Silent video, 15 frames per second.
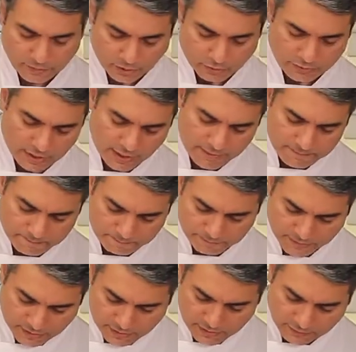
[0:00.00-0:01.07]
Okay?
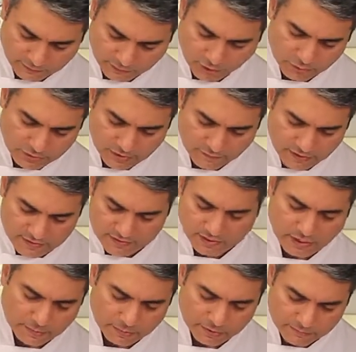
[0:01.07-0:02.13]
So give this a
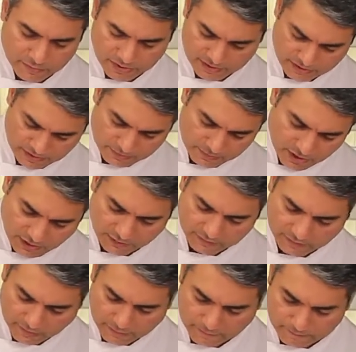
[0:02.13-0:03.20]
couple of minutes to mix,